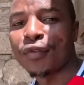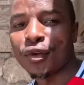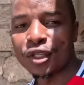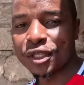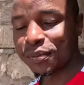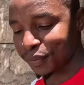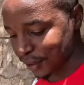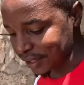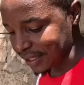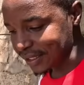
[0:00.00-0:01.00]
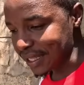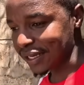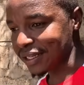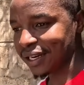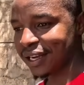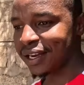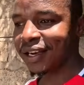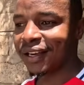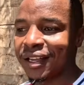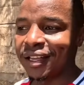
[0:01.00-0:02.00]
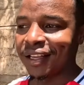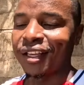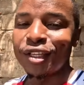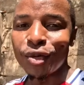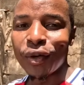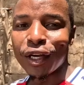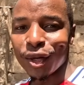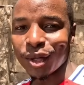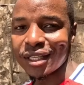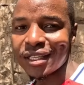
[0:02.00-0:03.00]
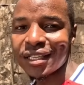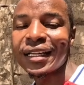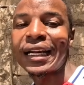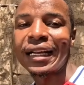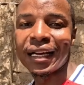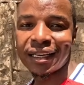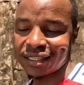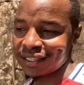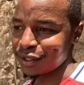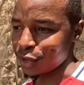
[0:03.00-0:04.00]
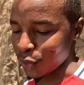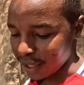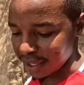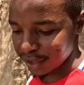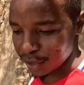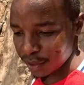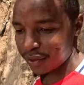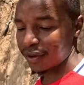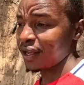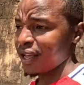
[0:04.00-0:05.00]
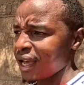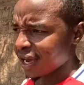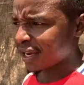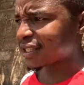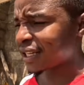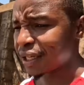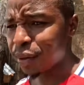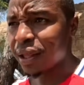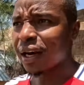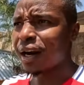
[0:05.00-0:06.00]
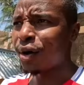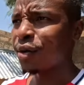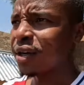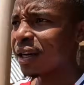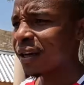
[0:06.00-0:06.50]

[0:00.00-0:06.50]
those projects that you will not regret doing. So I started with around